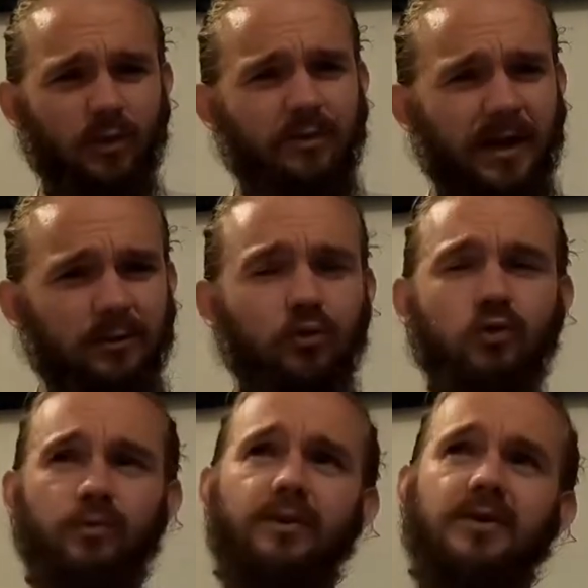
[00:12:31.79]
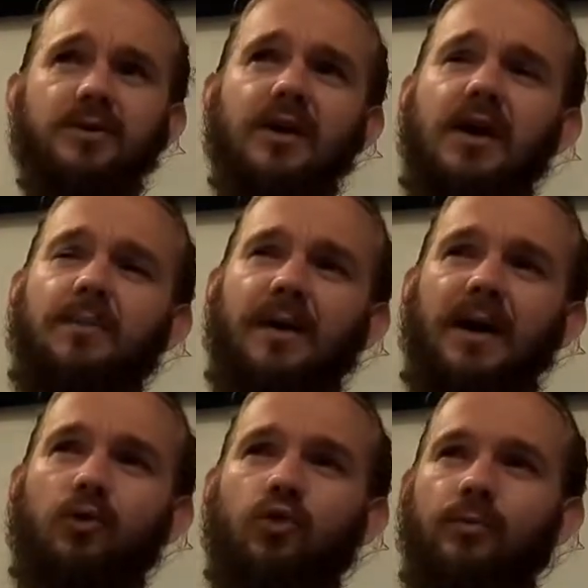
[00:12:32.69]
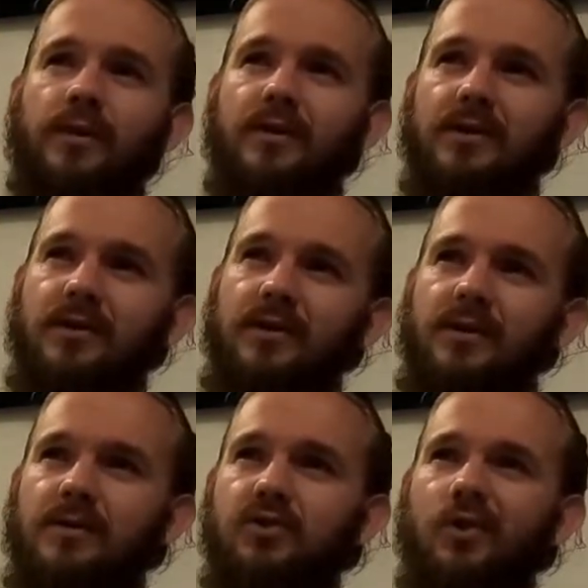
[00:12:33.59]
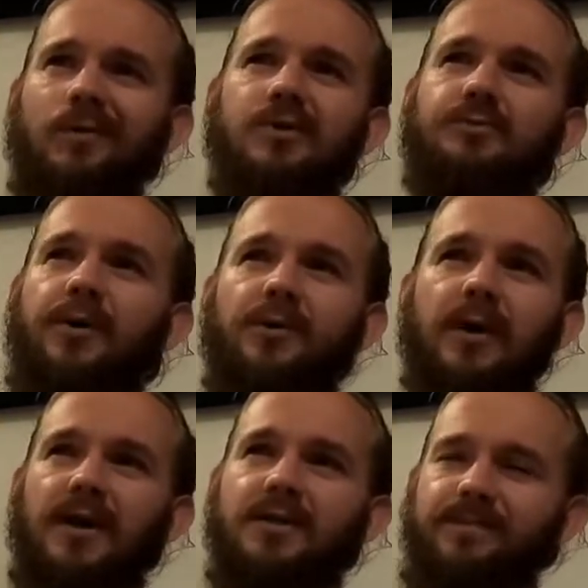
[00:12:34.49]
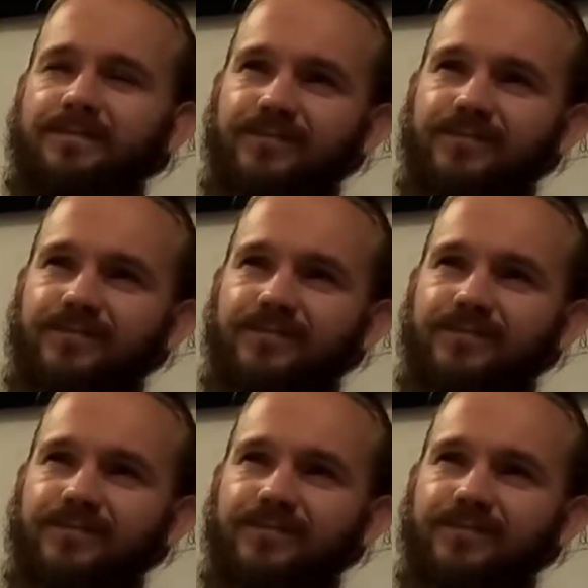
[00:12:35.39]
One of my local beers back home in the, the Scottish motherland,